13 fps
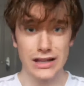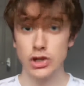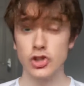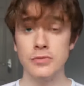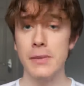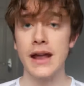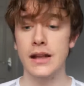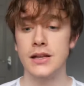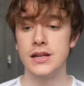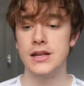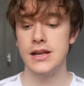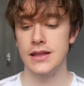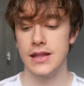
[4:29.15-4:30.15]
Doesn't matter.
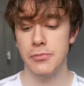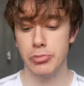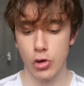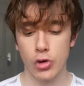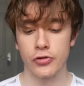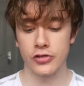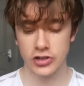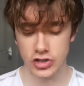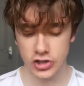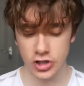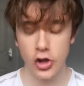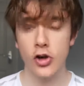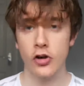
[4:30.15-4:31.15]
They both
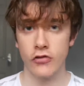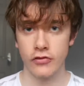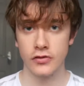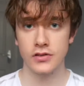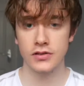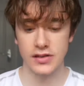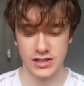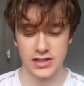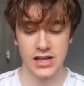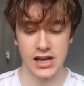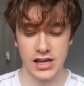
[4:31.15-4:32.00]
serve this